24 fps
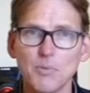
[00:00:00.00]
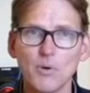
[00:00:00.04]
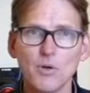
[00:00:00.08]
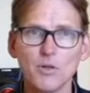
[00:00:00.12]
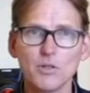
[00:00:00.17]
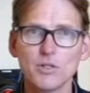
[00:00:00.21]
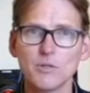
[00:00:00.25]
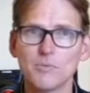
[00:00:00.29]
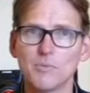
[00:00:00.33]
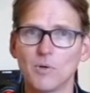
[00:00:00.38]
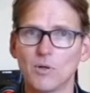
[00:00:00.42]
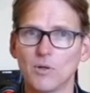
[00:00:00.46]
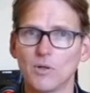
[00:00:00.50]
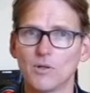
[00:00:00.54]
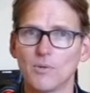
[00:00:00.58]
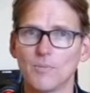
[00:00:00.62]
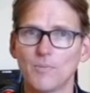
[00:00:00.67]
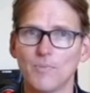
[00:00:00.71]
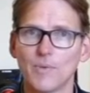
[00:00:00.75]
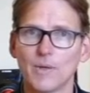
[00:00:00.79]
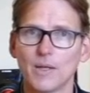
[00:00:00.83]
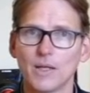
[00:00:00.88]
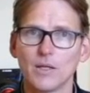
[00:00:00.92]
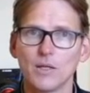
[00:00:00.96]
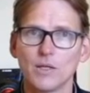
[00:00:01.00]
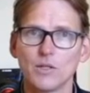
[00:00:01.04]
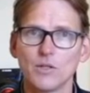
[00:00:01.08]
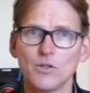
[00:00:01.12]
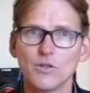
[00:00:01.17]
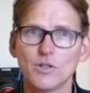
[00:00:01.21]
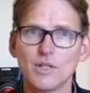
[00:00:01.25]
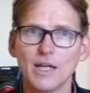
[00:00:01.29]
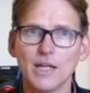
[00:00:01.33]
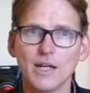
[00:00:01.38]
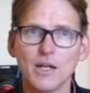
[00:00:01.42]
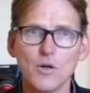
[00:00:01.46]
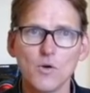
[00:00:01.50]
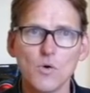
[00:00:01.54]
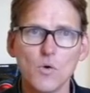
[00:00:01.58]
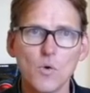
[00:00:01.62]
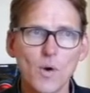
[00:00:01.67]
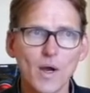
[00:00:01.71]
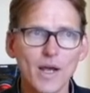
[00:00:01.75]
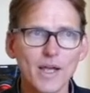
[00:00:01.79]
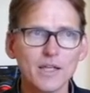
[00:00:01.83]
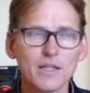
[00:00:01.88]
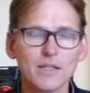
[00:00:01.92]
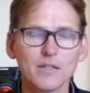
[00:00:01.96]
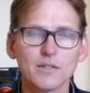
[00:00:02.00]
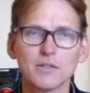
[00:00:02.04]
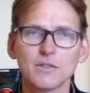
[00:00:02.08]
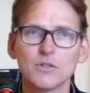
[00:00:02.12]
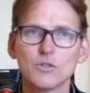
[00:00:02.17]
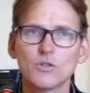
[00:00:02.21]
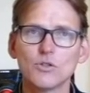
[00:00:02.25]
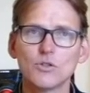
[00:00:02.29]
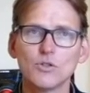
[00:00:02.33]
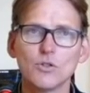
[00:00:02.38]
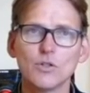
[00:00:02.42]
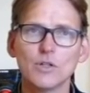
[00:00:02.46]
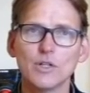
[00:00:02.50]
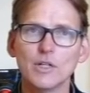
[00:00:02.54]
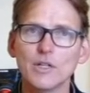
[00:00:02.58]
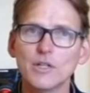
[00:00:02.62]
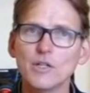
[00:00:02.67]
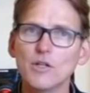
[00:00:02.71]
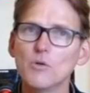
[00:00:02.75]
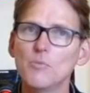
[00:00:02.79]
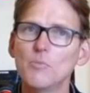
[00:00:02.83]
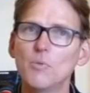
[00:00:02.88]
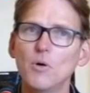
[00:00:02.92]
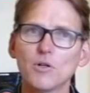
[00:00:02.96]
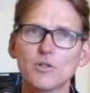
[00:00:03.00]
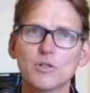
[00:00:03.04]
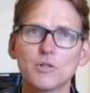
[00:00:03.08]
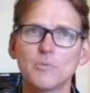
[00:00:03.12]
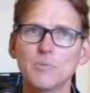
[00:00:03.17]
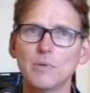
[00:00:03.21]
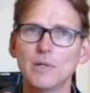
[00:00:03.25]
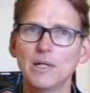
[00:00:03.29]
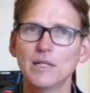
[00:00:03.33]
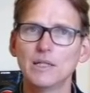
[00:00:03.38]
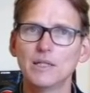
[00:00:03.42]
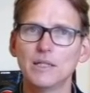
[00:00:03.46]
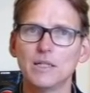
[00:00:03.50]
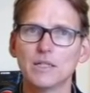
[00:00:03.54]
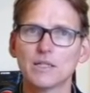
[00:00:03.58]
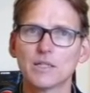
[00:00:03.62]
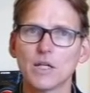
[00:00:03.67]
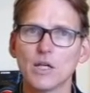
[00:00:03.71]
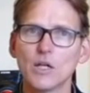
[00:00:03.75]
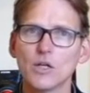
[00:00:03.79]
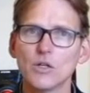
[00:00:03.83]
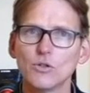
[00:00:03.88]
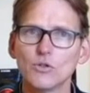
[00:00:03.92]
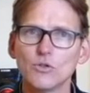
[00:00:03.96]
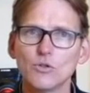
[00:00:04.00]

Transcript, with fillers: possible. You can awaken to new possibilities,